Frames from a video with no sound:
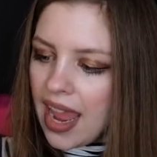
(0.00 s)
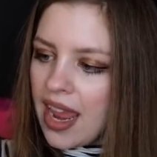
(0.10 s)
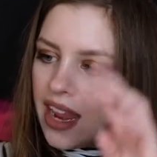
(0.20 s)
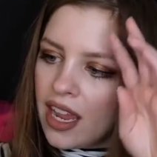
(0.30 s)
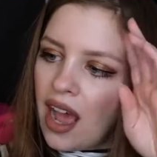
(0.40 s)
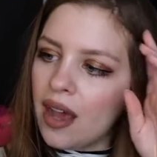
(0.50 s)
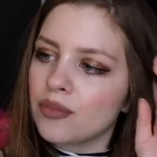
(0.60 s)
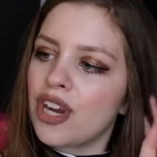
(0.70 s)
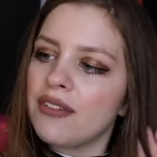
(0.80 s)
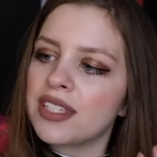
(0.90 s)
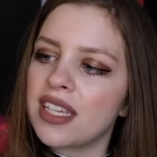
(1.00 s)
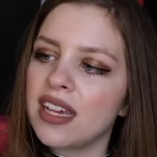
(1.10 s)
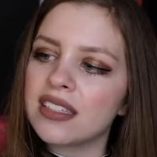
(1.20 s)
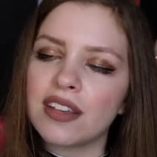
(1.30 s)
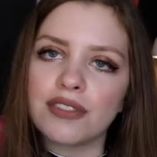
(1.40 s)
A um, travel
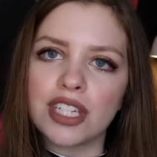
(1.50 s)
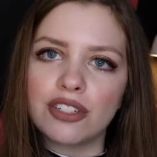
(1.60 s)
size of the